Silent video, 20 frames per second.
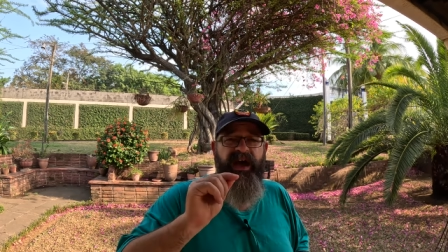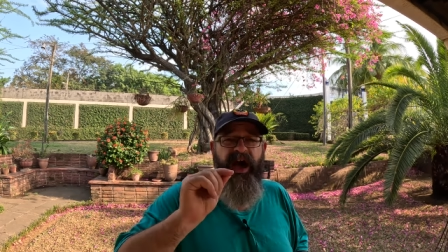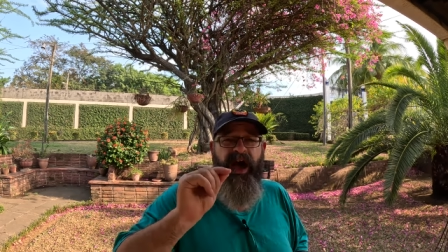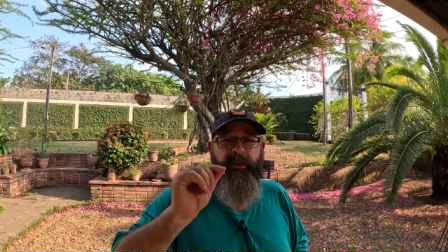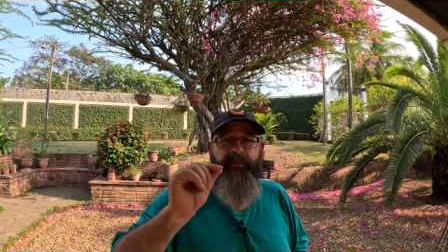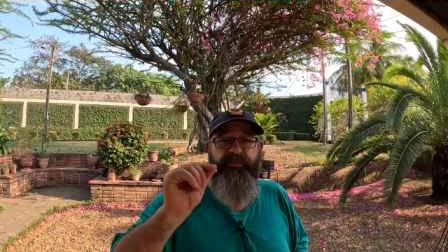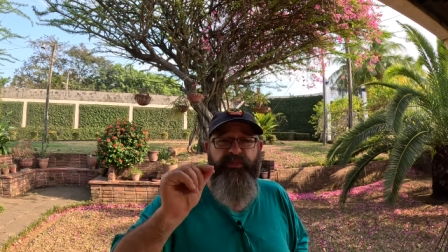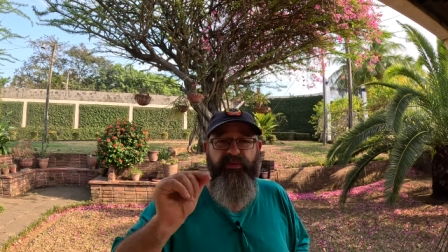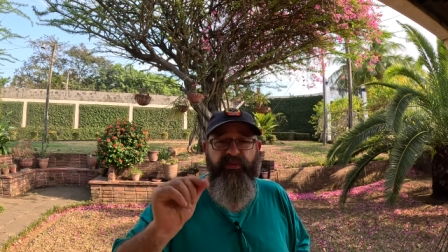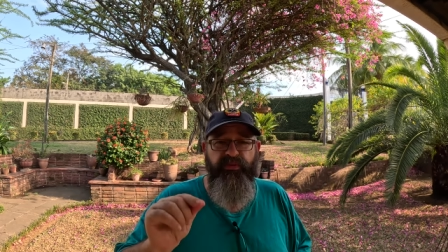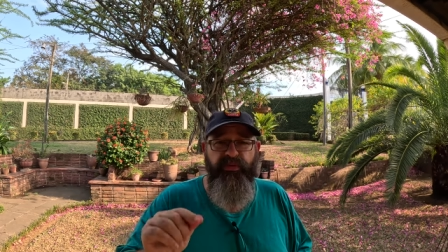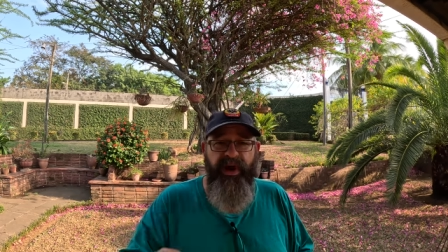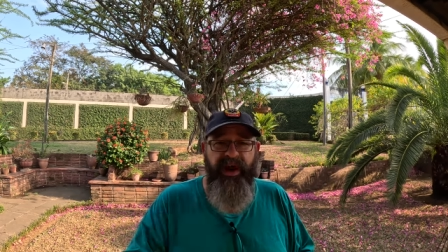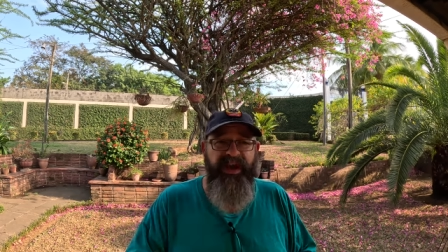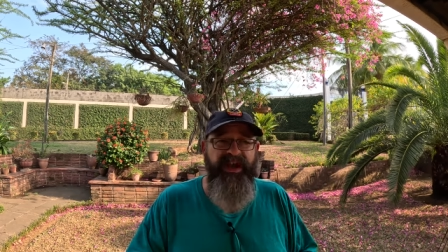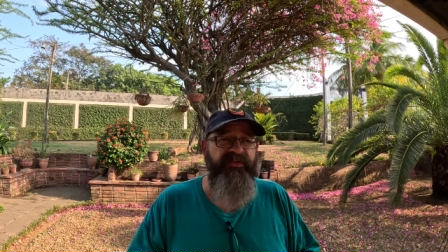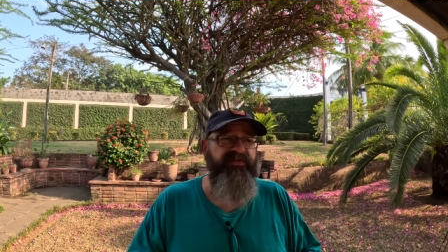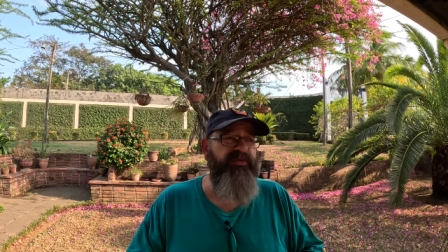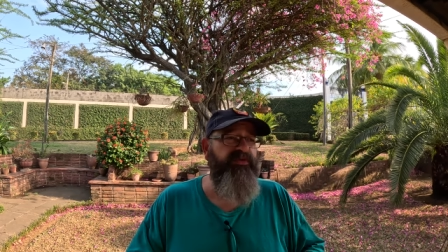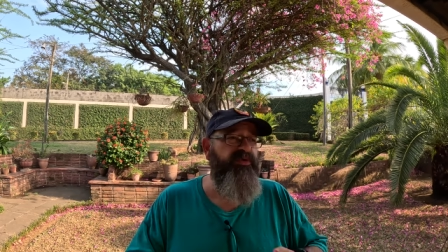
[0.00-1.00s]
a
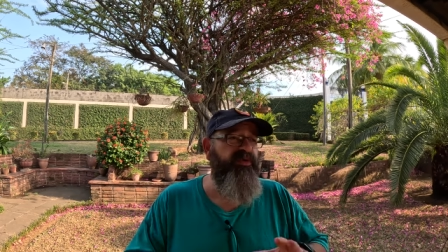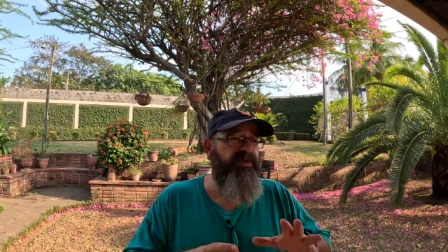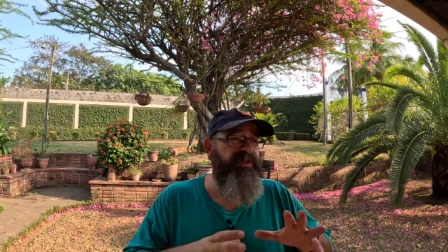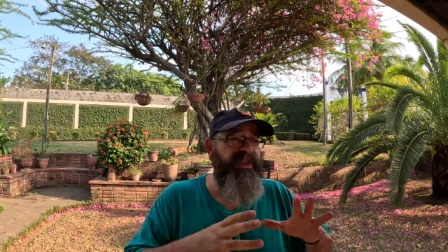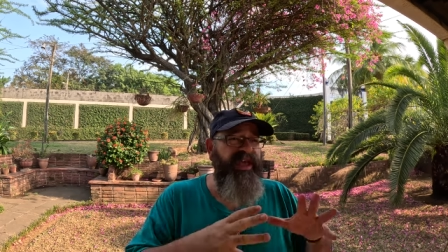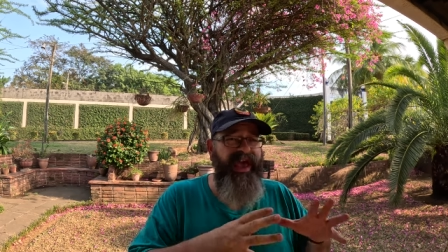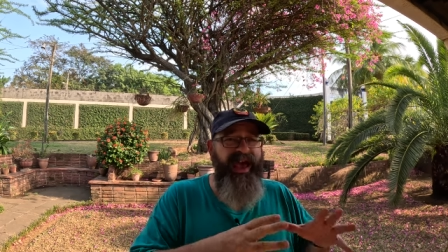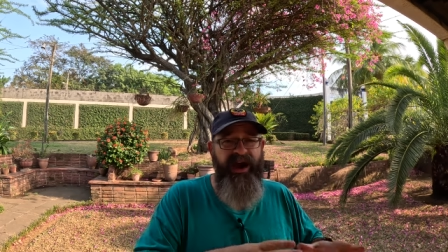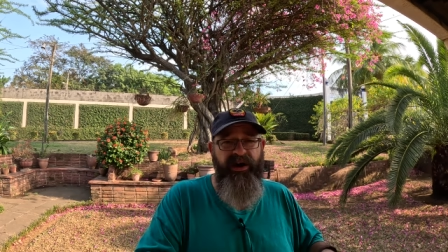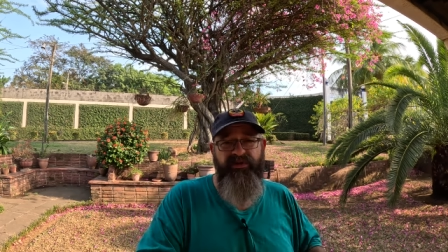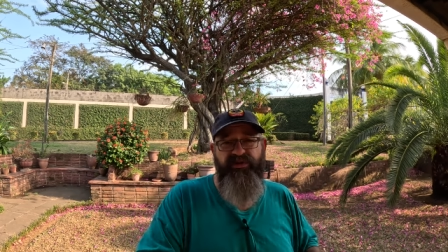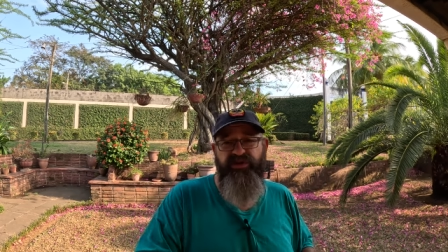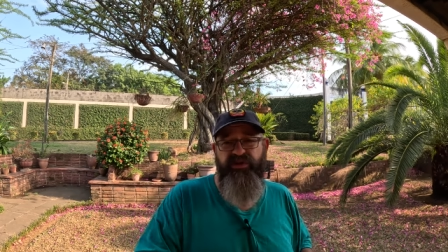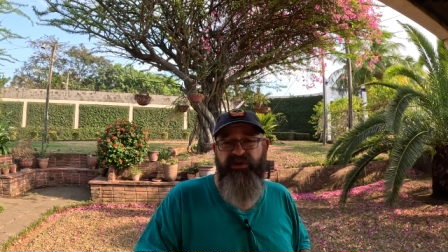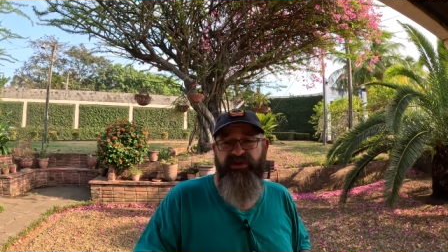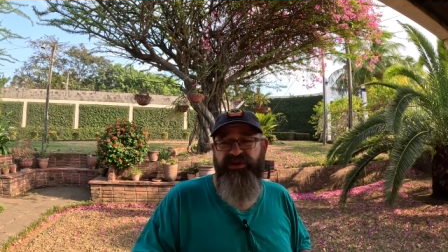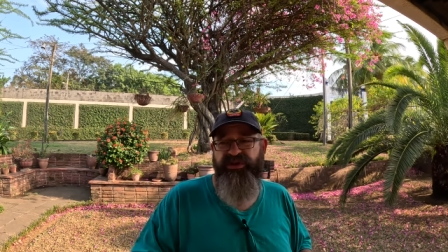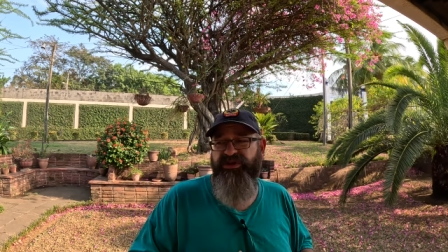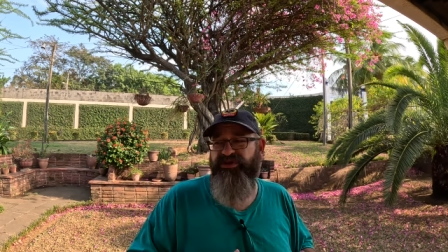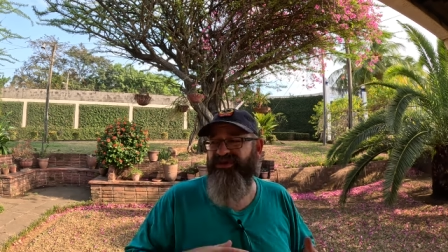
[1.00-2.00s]
break from doing the
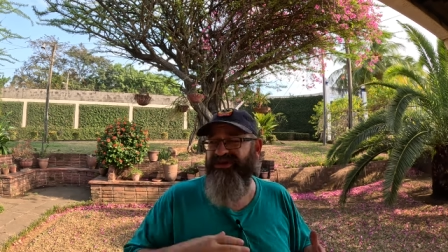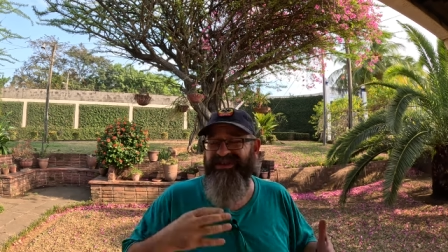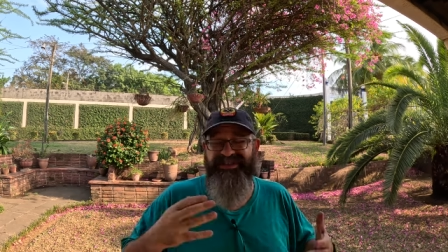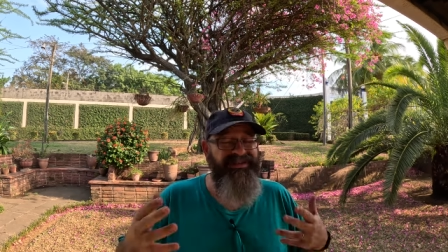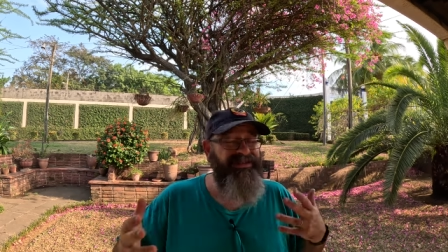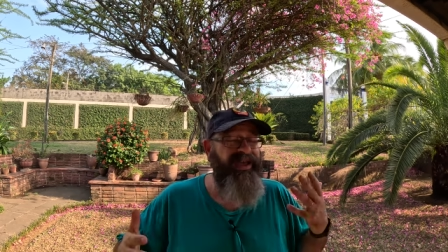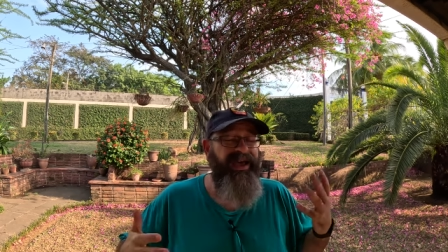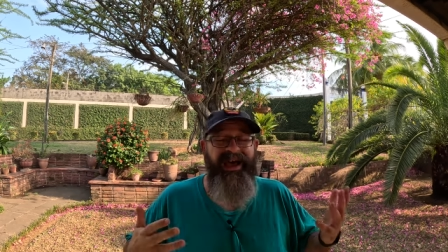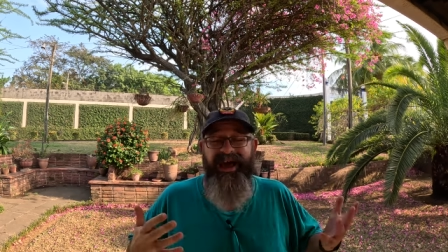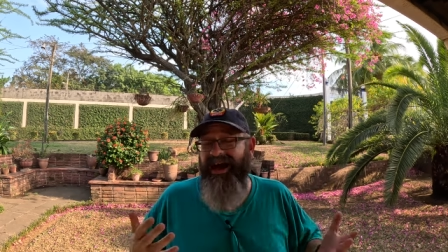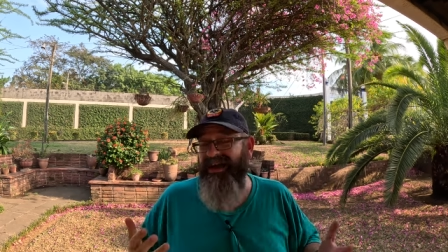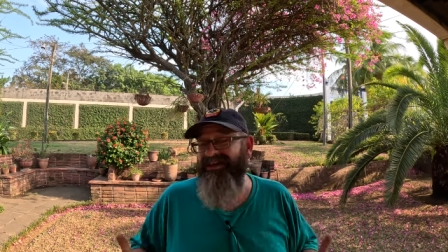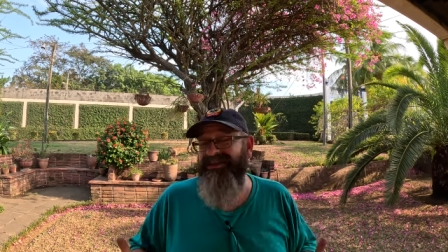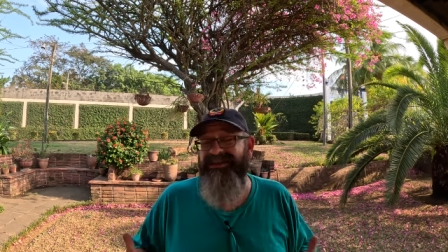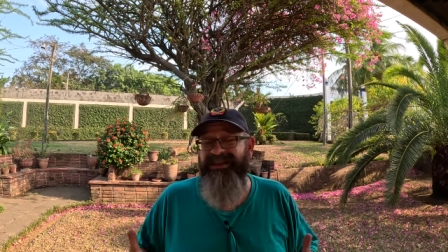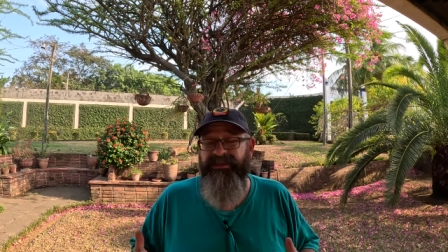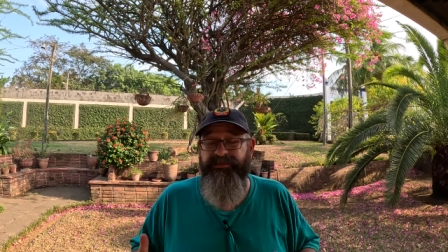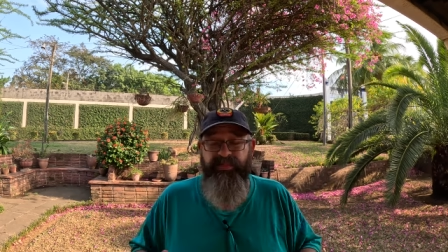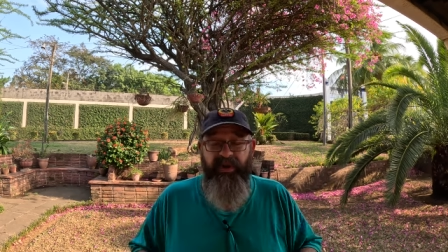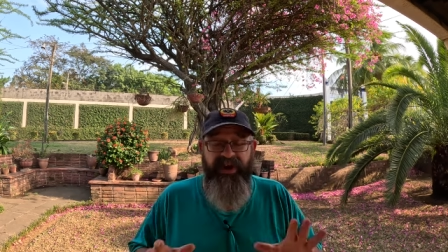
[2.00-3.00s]
outdoor shoots because I just
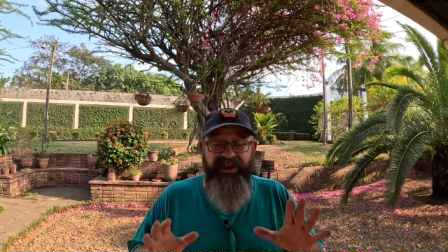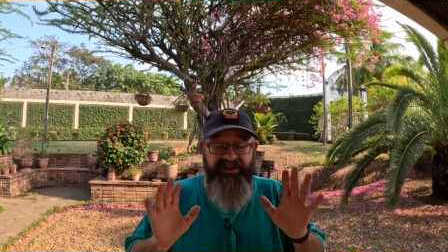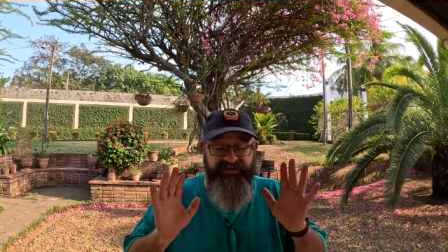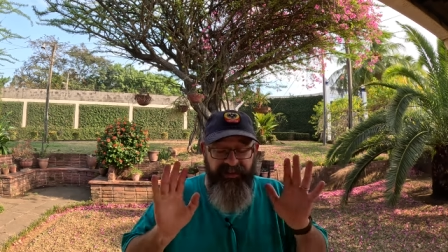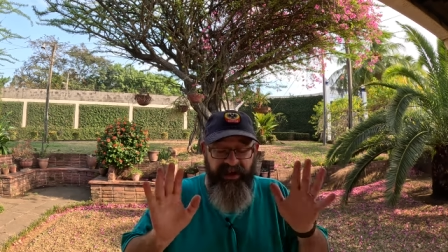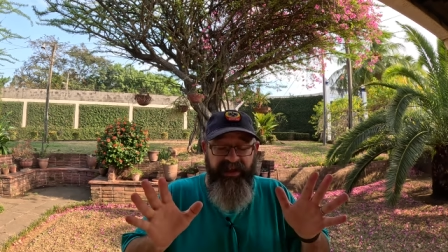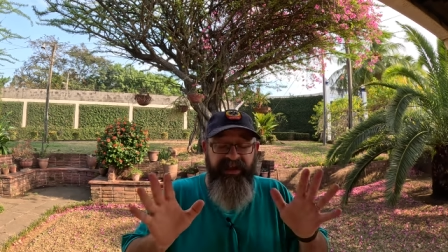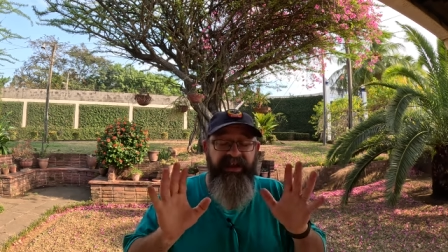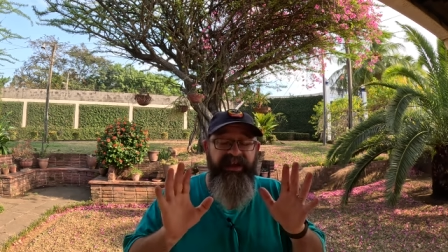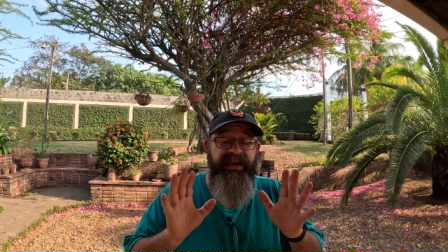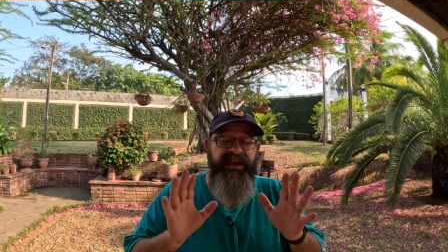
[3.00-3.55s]
need breaks. But